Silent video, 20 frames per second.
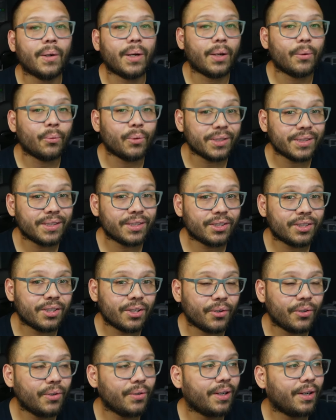Now I was gonna
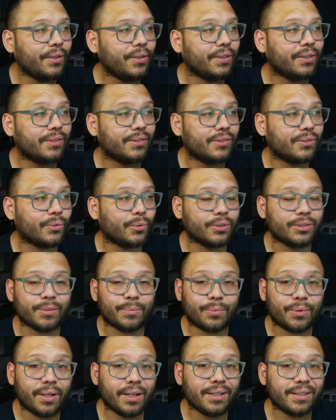show you how you can source a
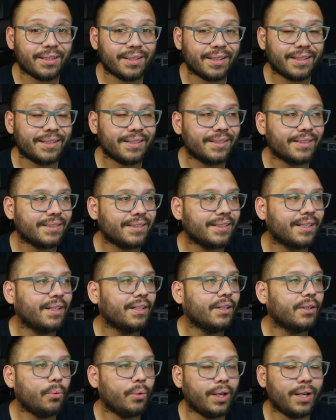product like this,
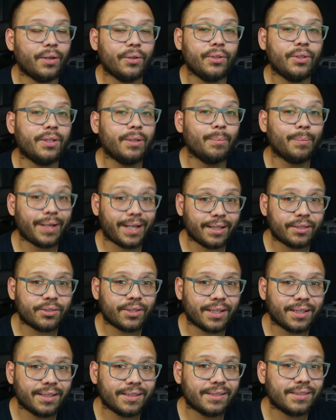how you can
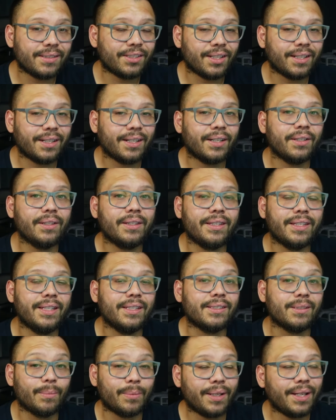backtrack it to check out the
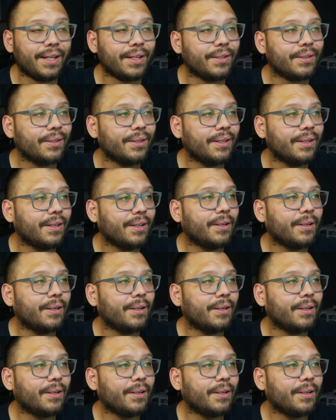supplier,